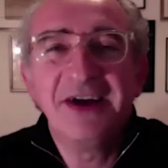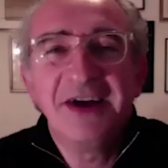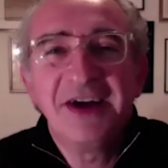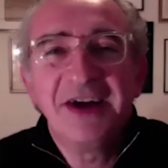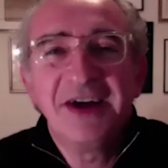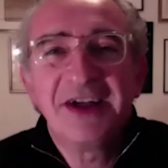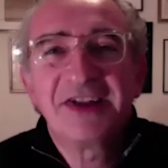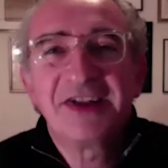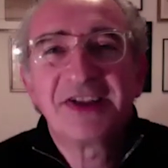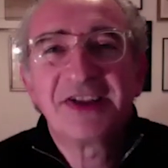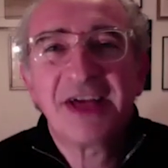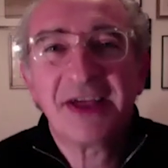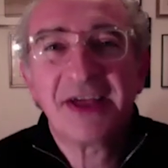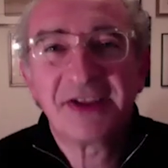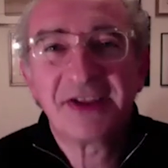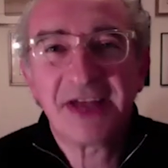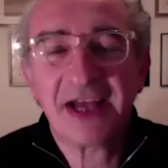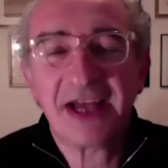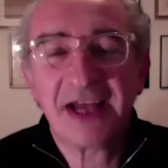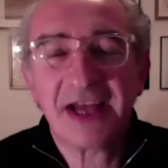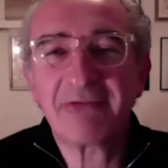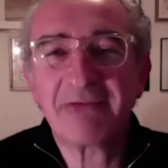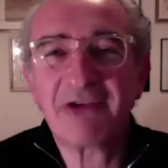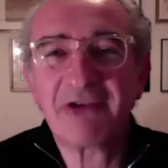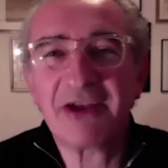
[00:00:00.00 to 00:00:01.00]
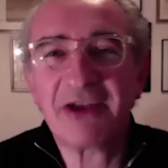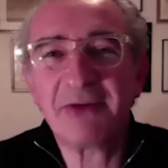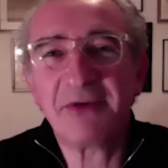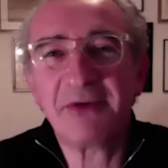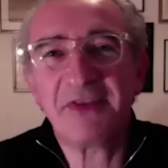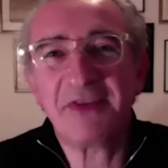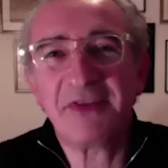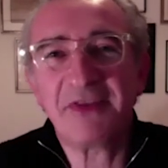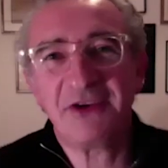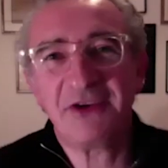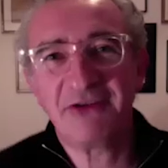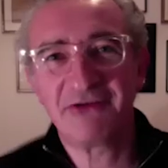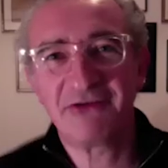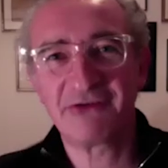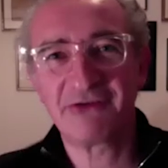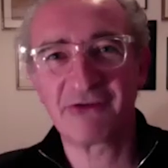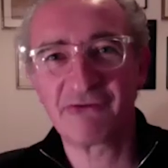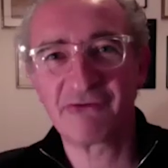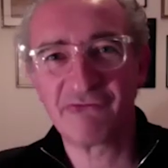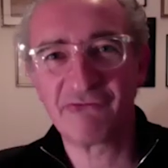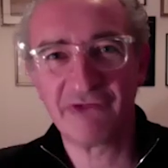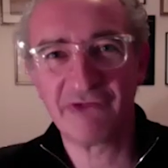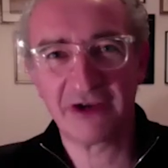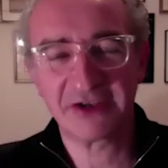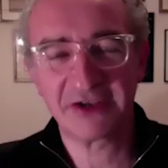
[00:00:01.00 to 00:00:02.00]
So celebrate with you,
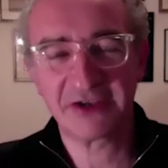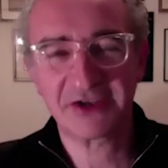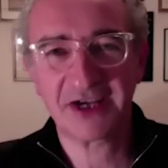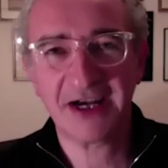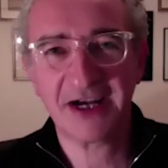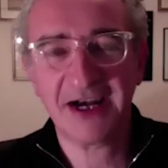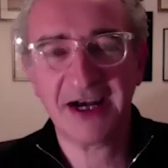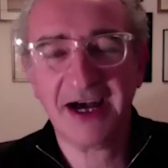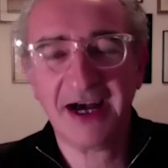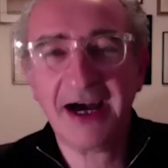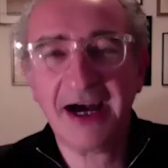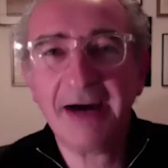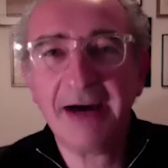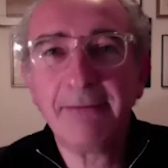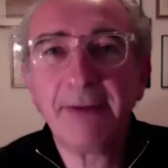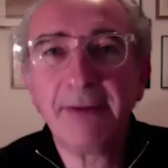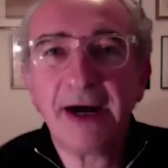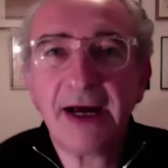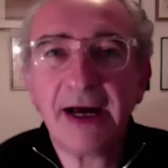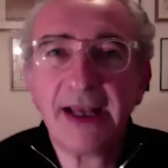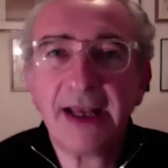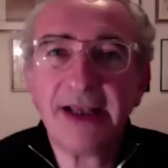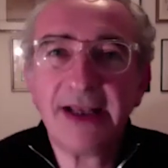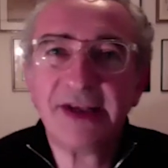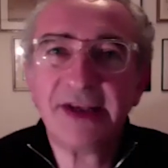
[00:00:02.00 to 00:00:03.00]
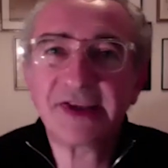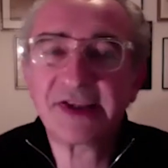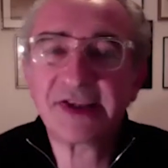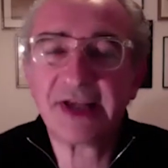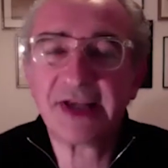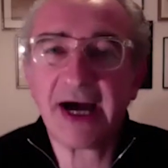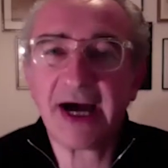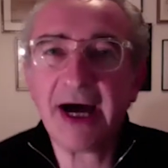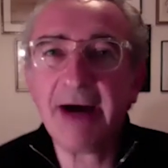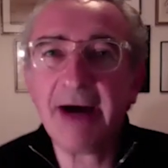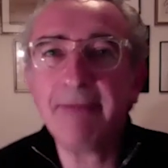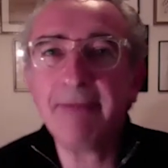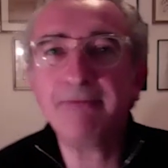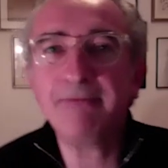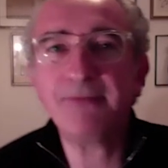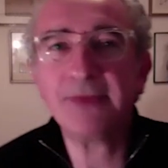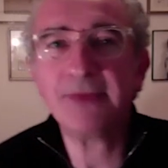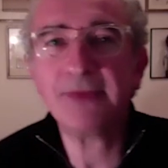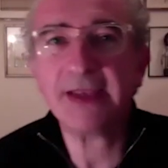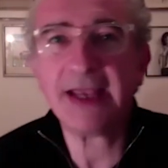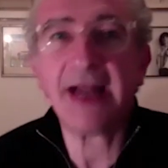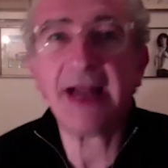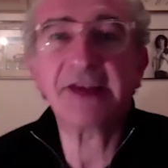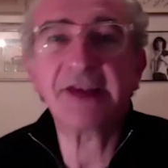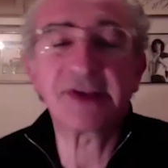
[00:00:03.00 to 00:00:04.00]
Roger. Um, but it's um,
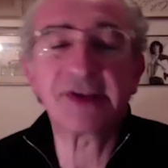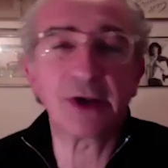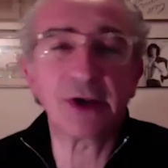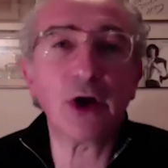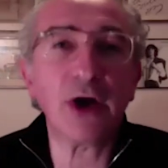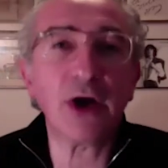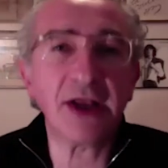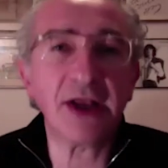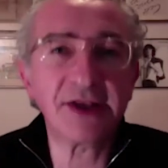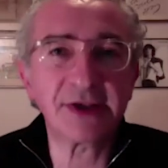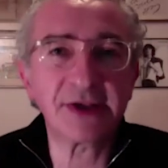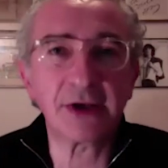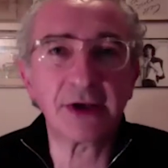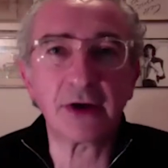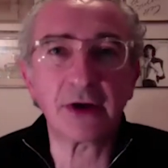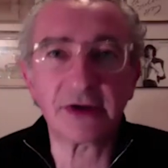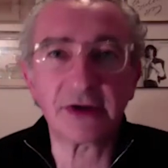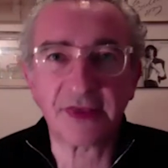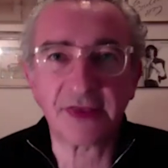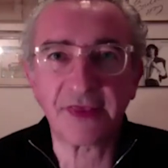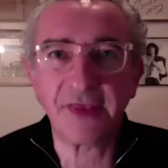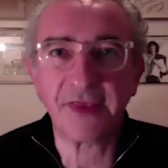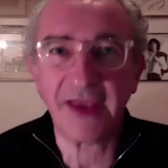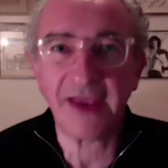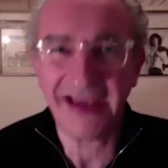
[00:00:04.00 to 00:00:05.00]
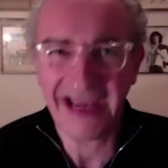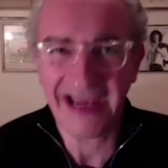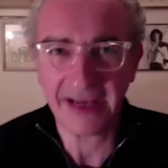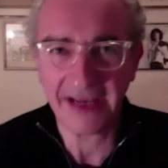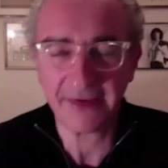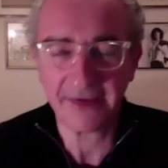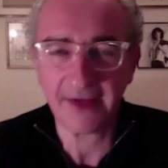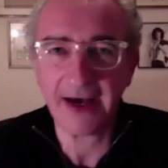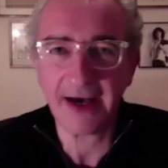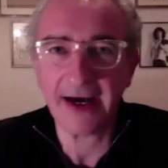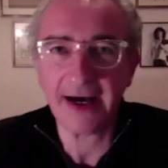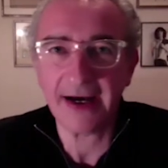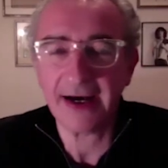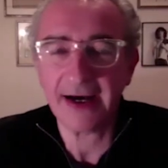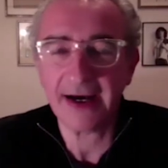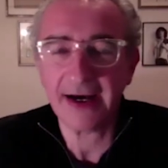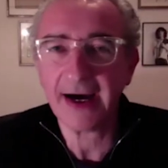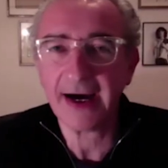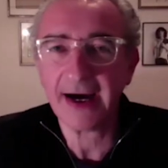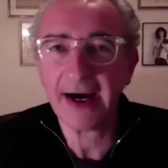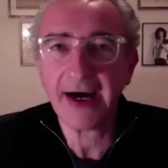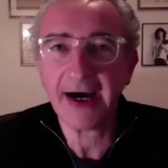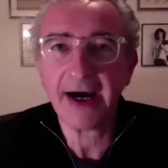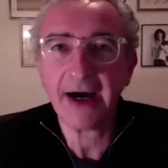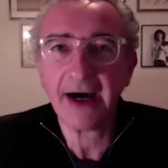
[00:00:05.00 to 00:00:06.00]
yeah, it's an odd, it's an odd thing that,
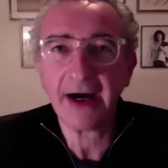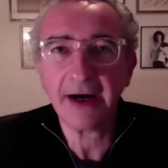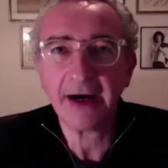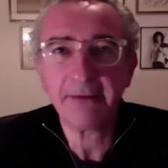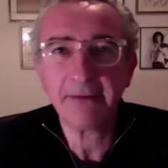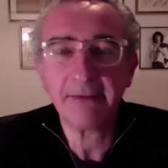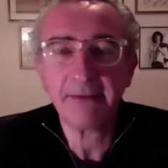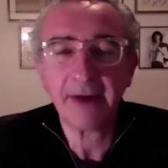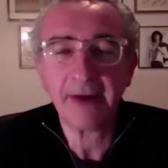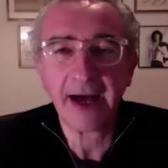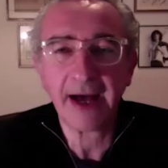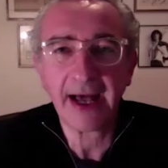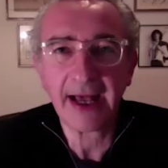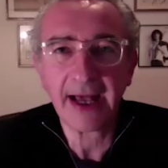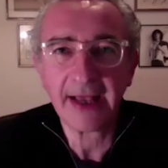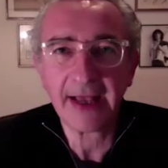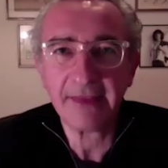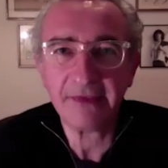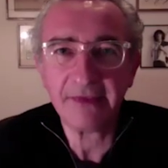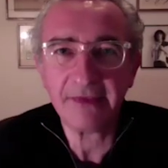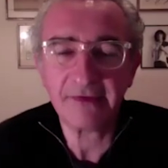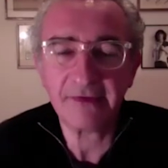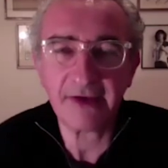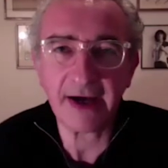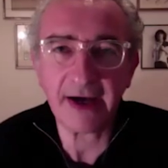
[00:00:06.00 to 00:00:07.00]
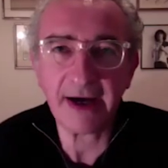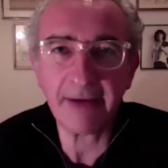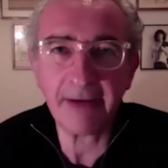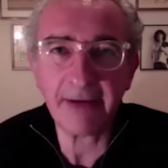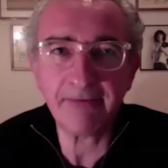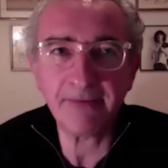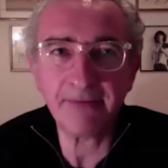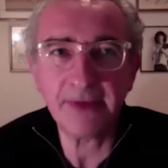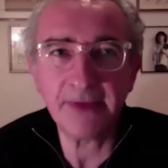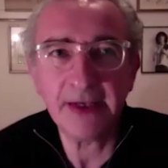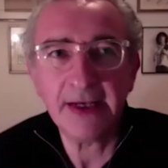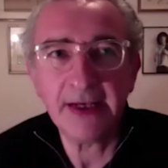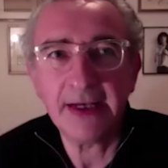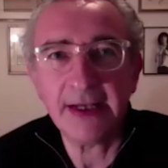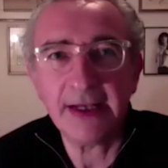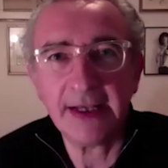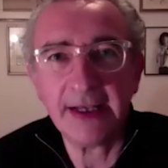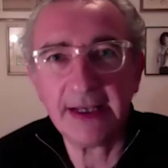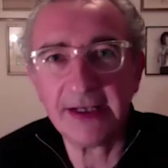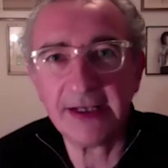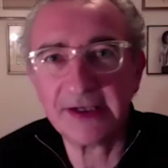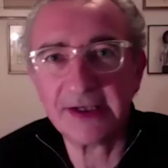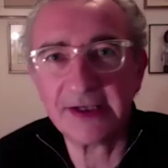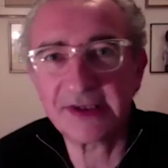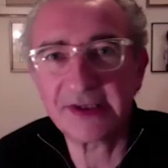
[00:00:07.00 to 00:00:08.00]
um, and um,
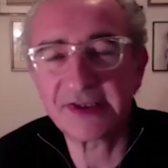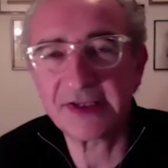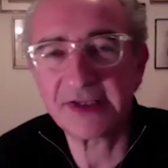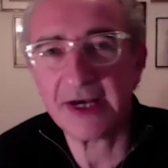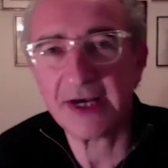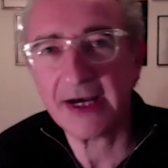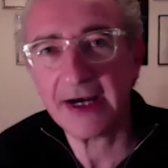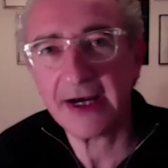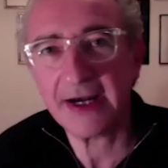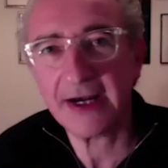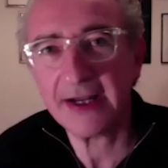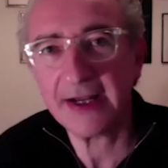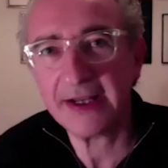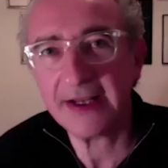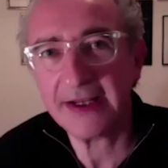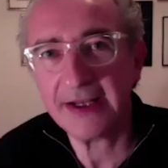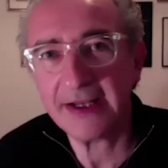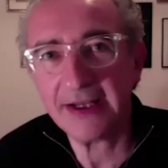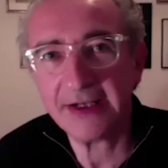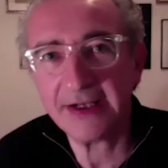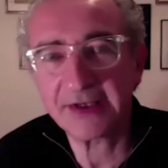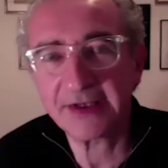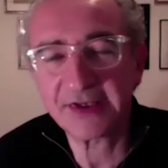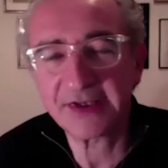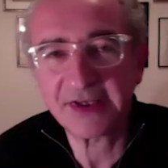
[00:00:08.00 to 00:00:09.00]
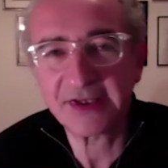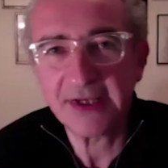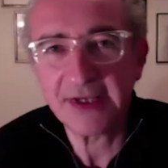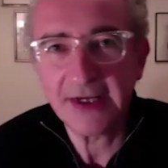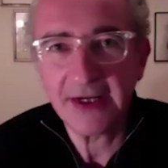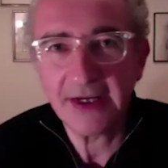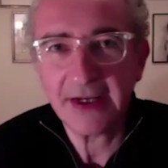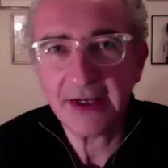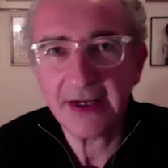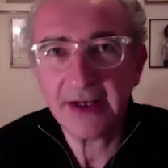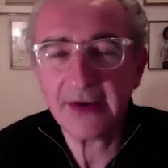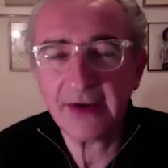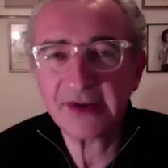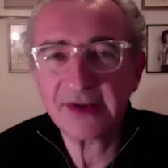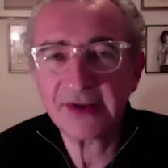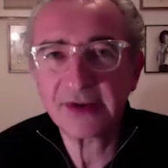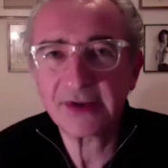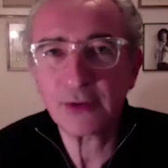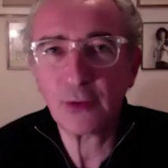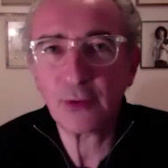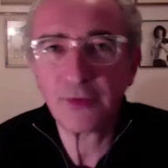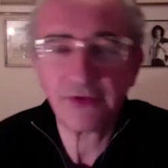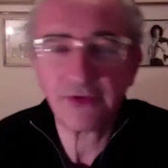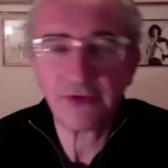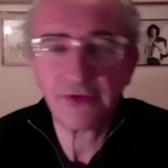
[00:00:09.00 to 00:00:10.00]
it's uh, it, it's you know, as an
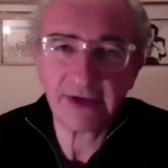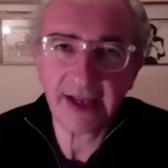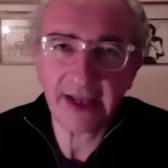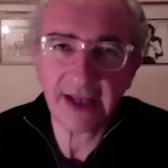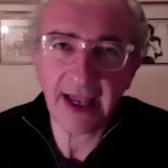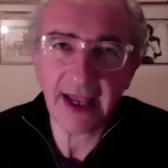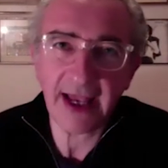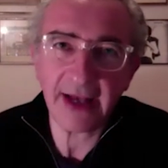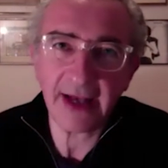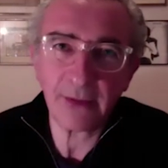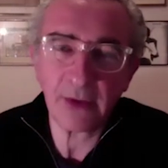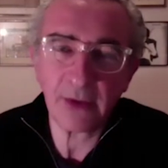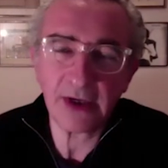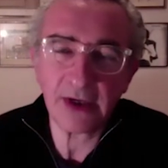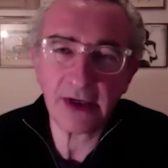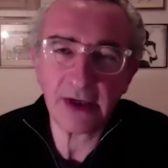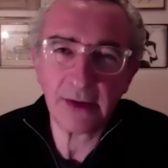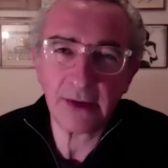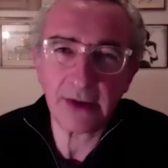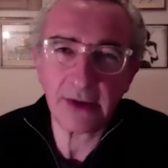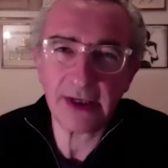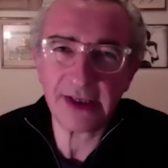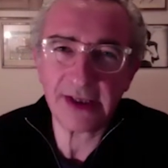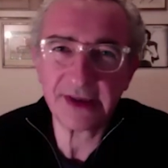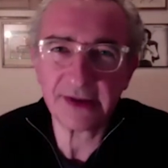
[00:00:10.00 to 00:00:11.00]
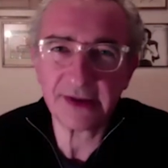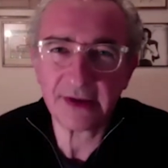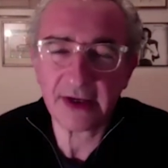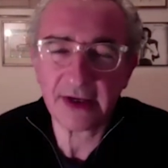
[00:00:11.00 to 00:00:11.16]
author again, one one isn't